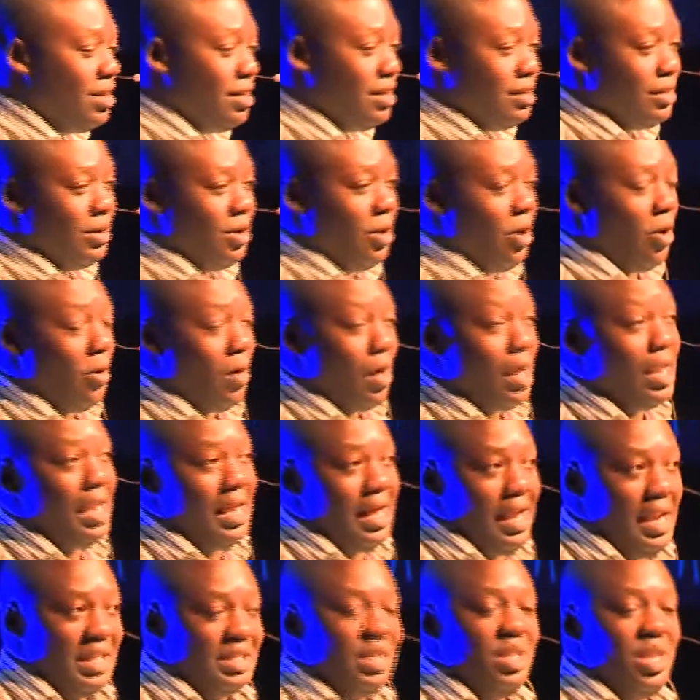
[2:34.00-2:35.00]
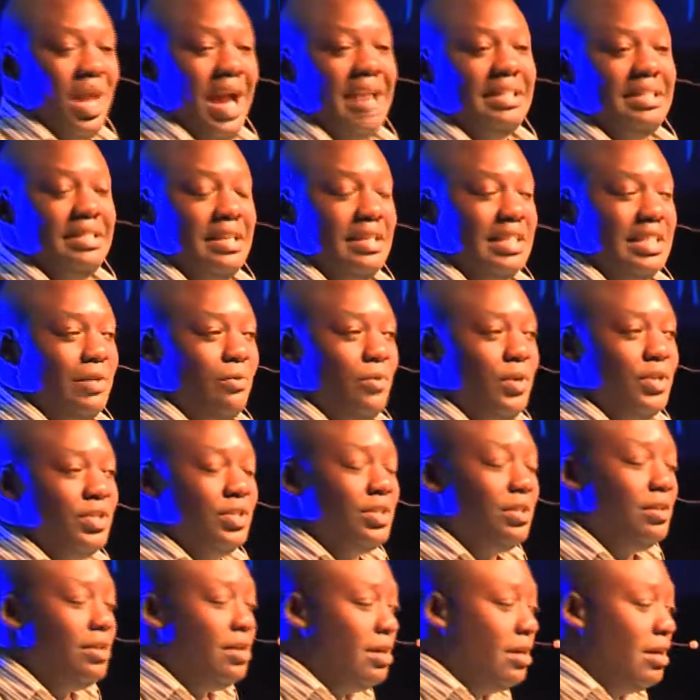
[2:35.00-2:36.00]
you know, at least in the 90s, it
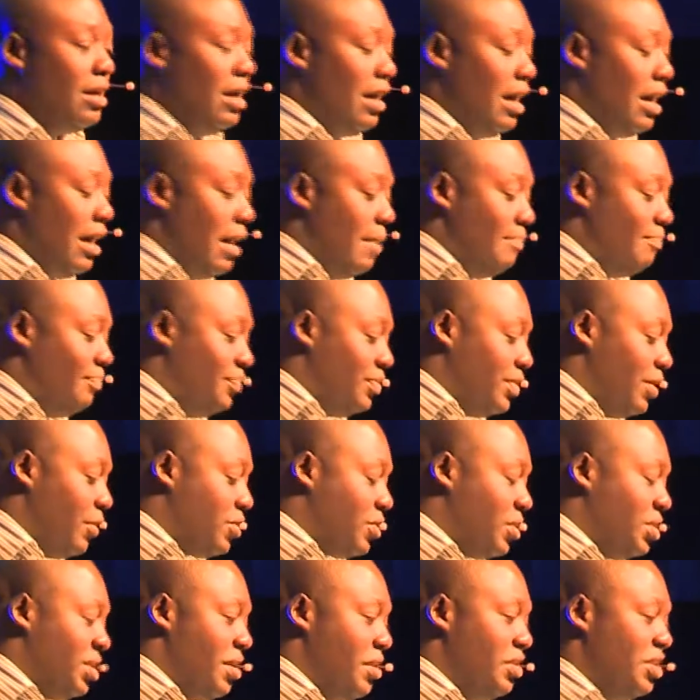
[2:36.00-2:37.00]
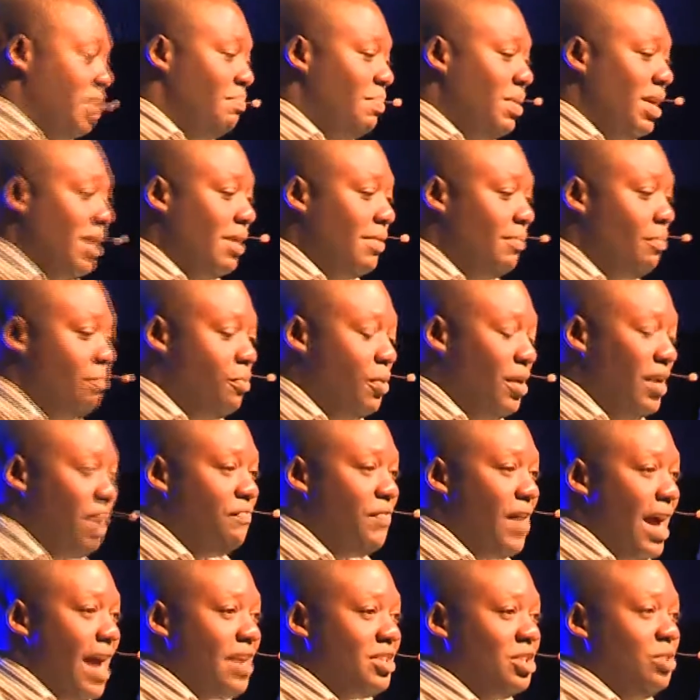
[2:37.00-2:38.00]
was, um, it was considered to be pretty
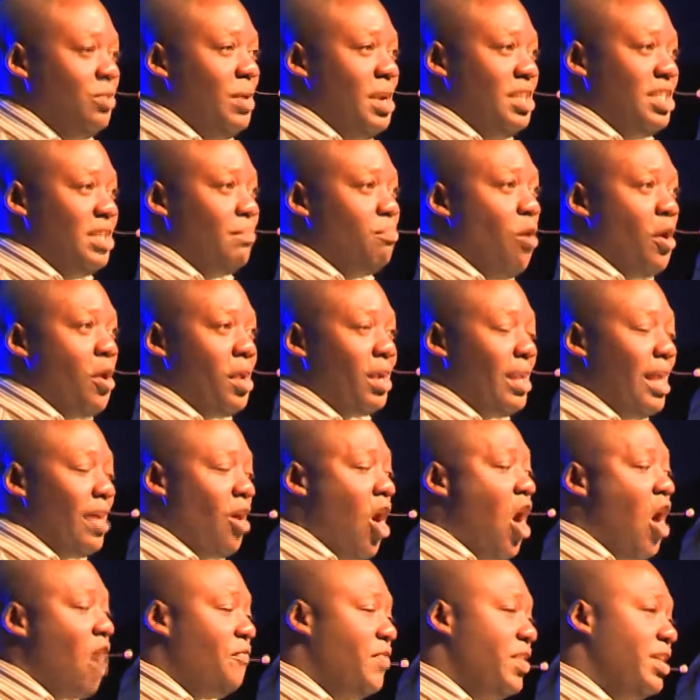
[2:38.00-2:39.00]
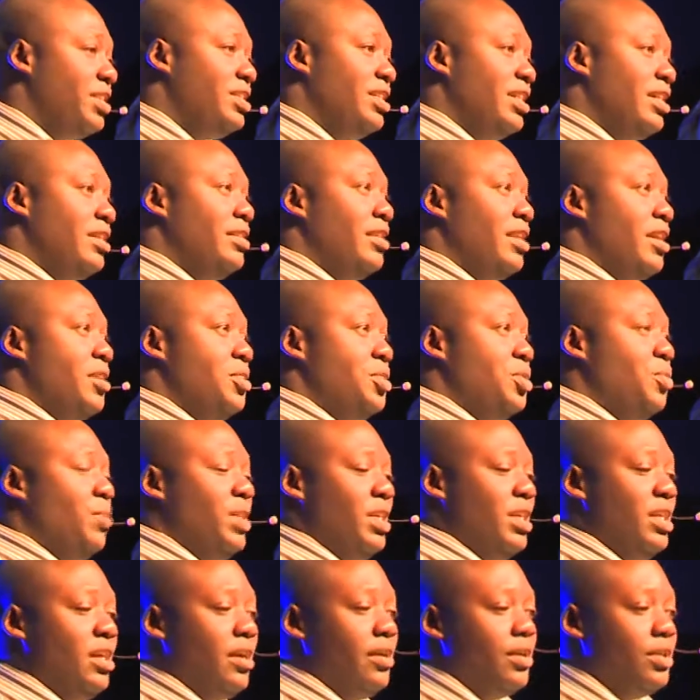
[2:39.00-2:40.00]
fast to release a product like Office in, in three
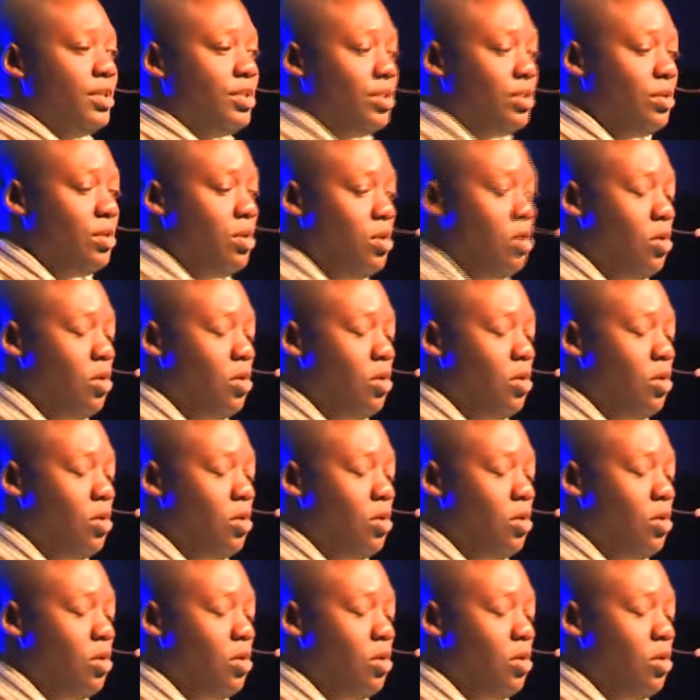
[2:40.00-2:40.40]
years.